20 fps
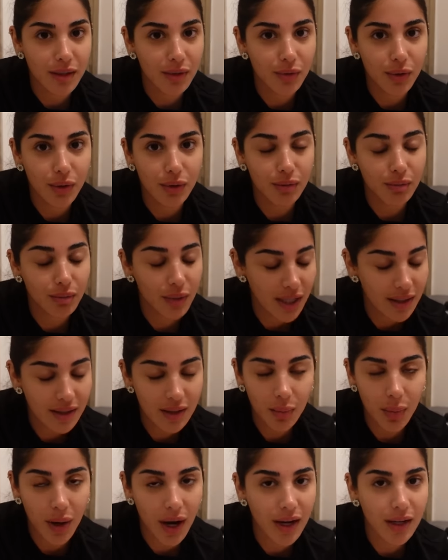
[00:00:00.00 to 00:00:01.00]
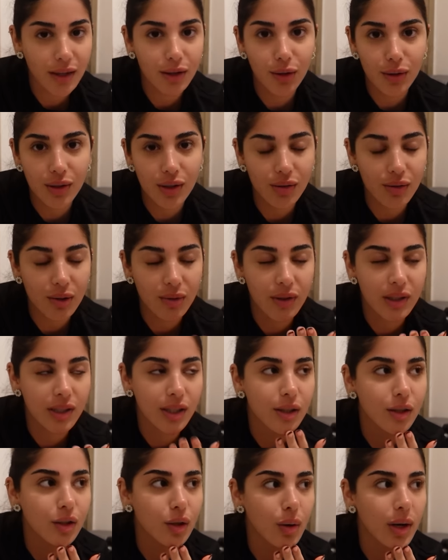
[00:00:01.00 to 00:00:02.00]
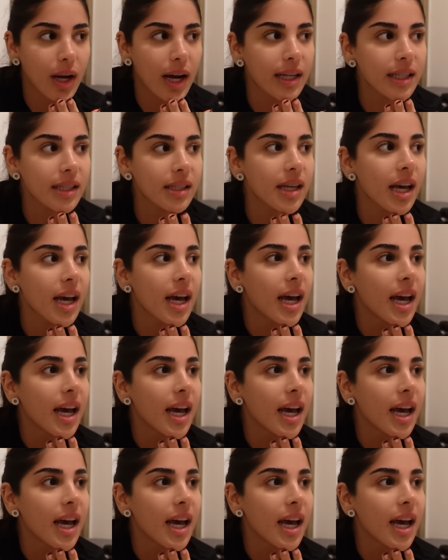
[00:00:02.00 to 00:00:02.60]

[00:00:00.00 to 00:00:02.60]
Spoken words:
If you're in Dubai, go to Three Fields. It's so nice.